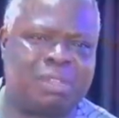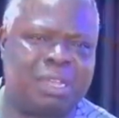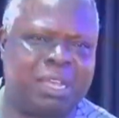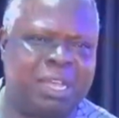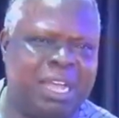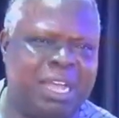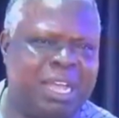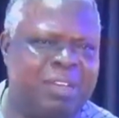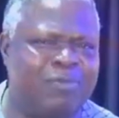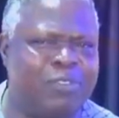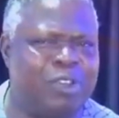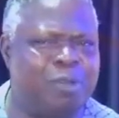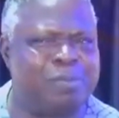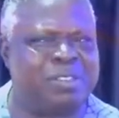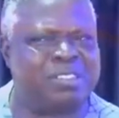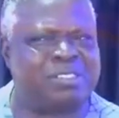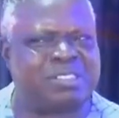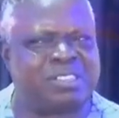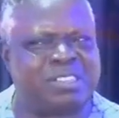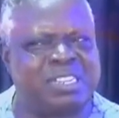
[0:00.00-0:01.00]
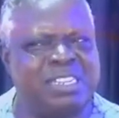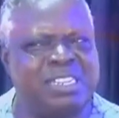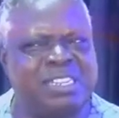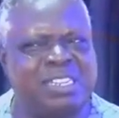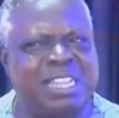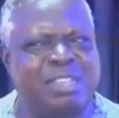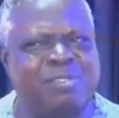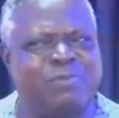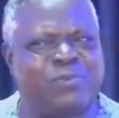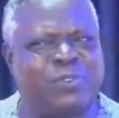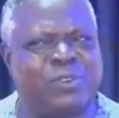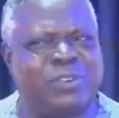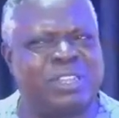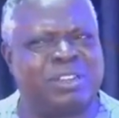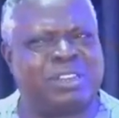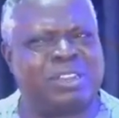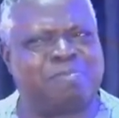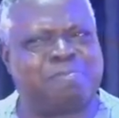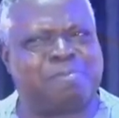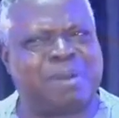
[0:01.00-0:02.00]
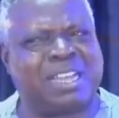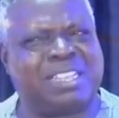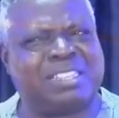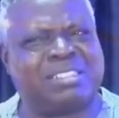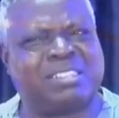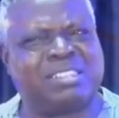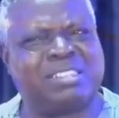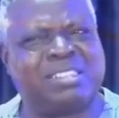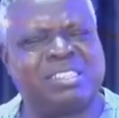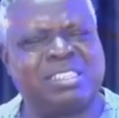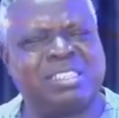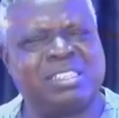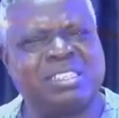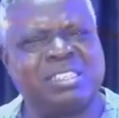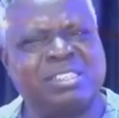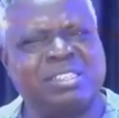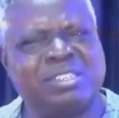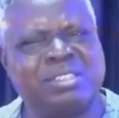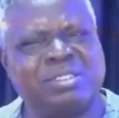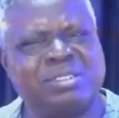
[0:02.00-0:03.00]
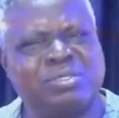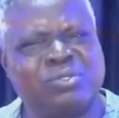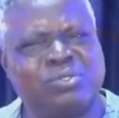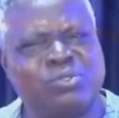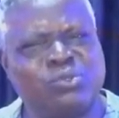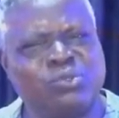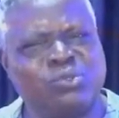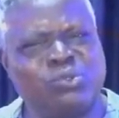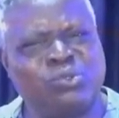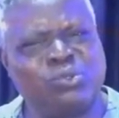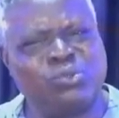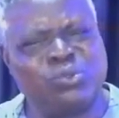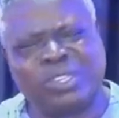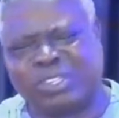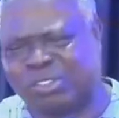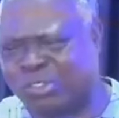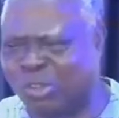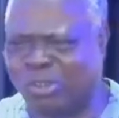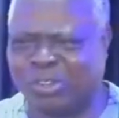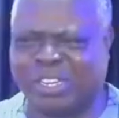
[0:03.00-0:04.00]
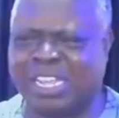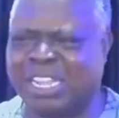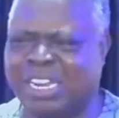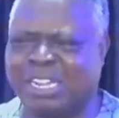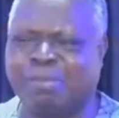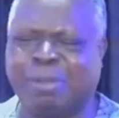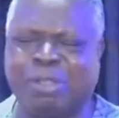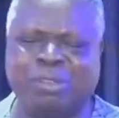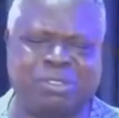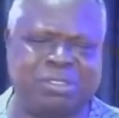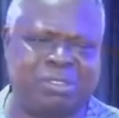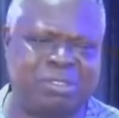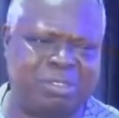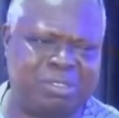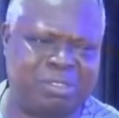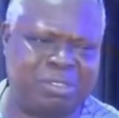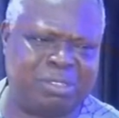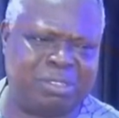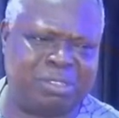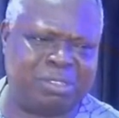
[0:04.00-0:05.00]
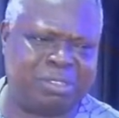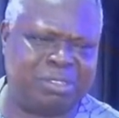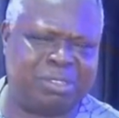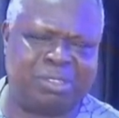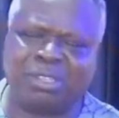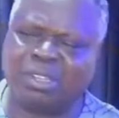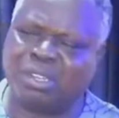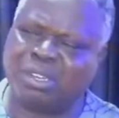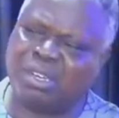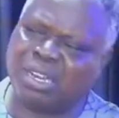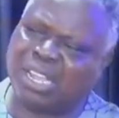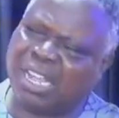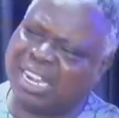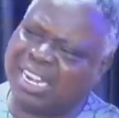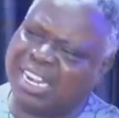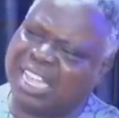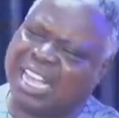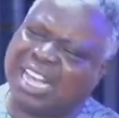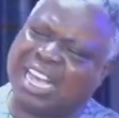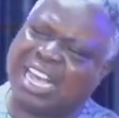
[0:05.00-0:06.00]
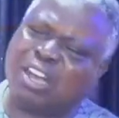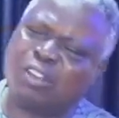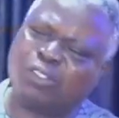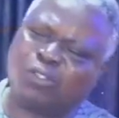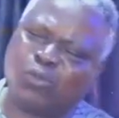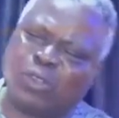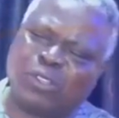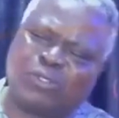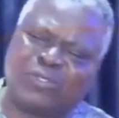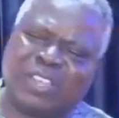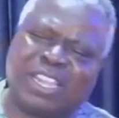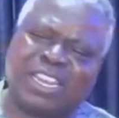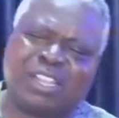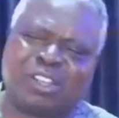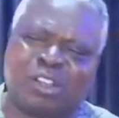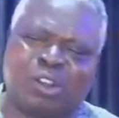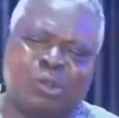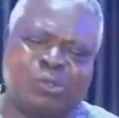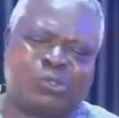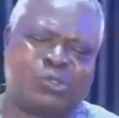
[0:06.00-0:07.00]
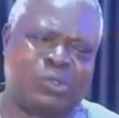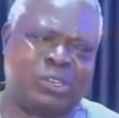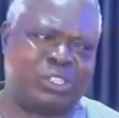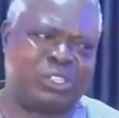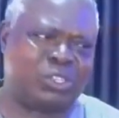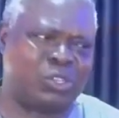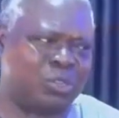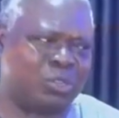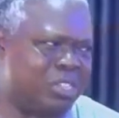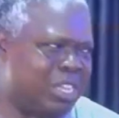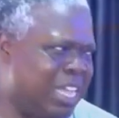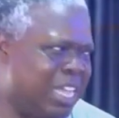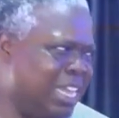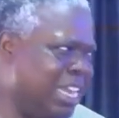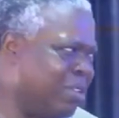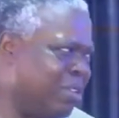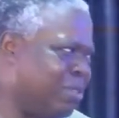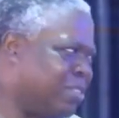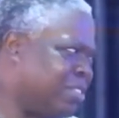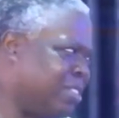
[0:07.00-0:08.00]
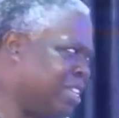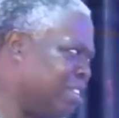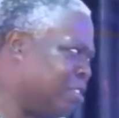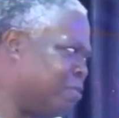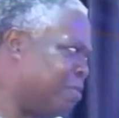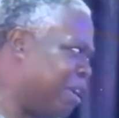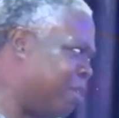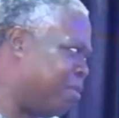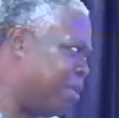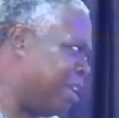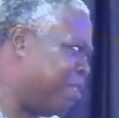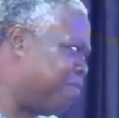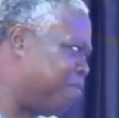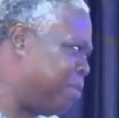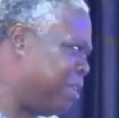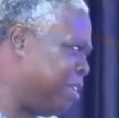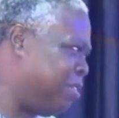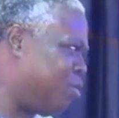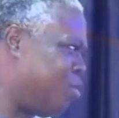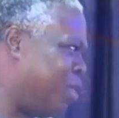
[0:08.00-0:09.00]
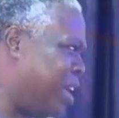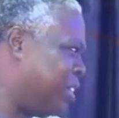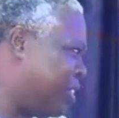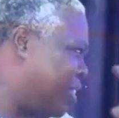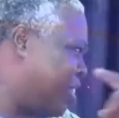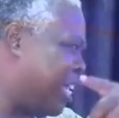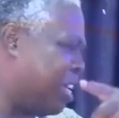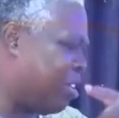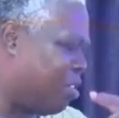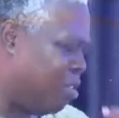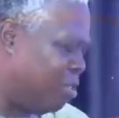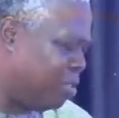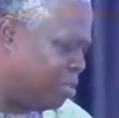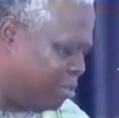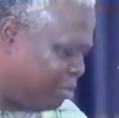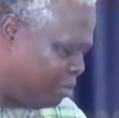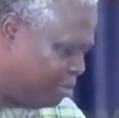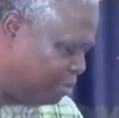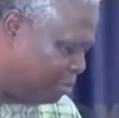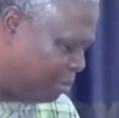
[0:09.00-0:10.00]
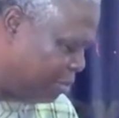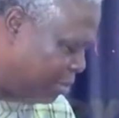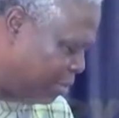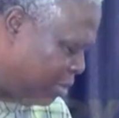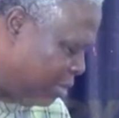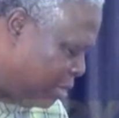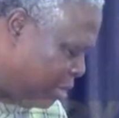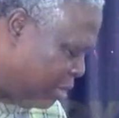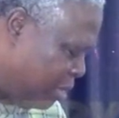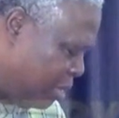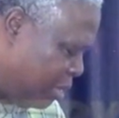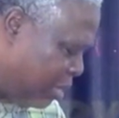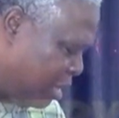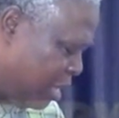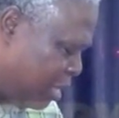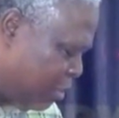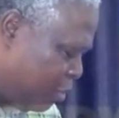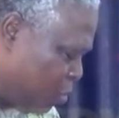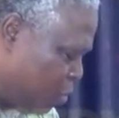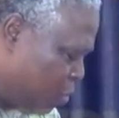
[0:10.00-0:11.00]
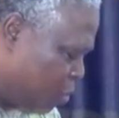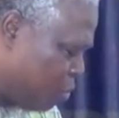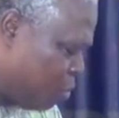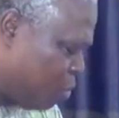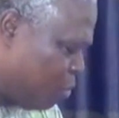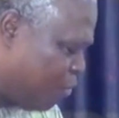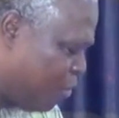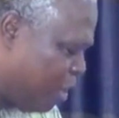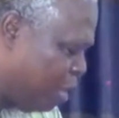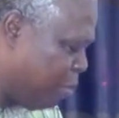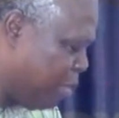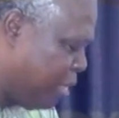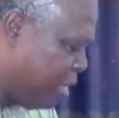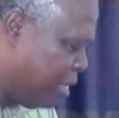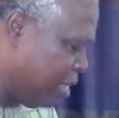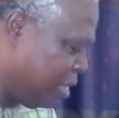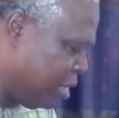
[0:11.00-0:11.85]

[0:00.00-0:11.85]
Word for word: I've not been seeing them for the past two weeks or thereabout. And their house was very close to the church. I now sent my wife, please go and check on uh, so so so family.